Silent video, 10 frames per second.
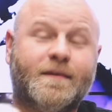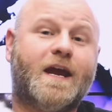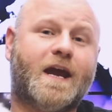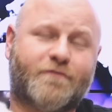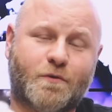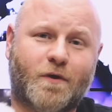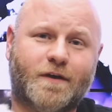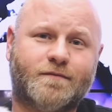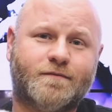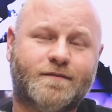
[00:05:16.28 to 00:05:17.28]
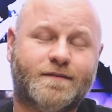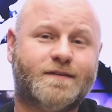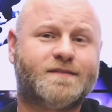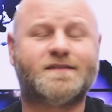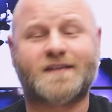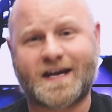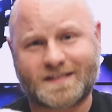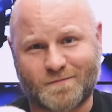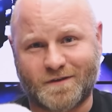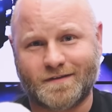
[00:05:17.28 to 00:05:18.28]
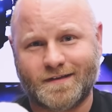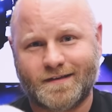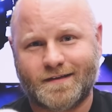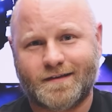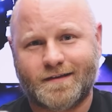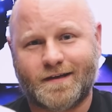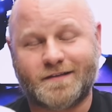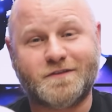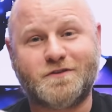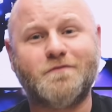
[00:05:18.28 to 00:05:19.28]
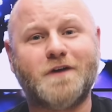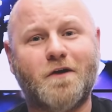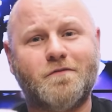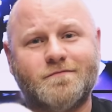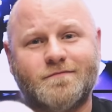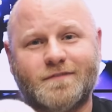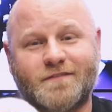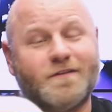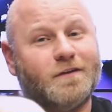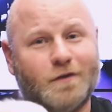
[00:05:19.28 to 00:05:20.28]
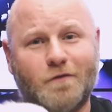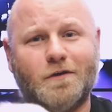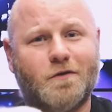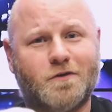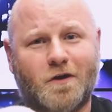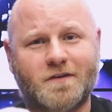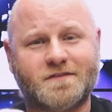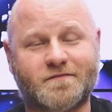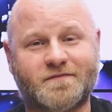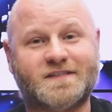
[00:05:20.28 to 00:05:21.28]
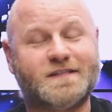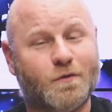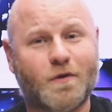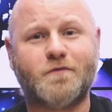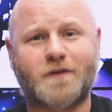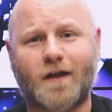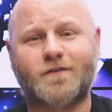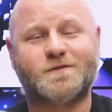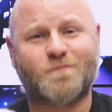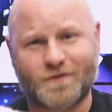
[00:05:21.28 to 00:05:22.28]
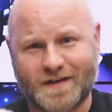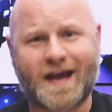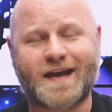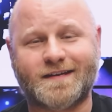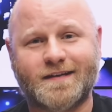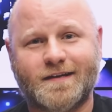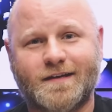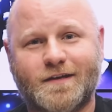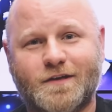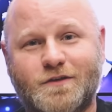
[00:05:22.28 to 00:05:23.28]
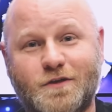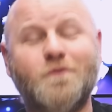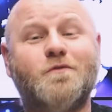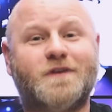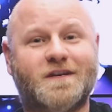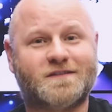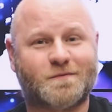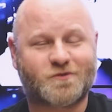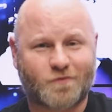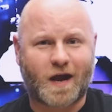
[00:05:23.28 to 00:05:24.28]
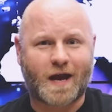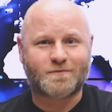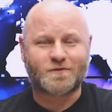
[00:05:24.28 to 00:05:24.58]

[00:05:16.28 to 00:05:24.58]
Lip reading: Hey everyone, this is Aspen. And did you know that for the low, low cost of $0 per day, you can subscribe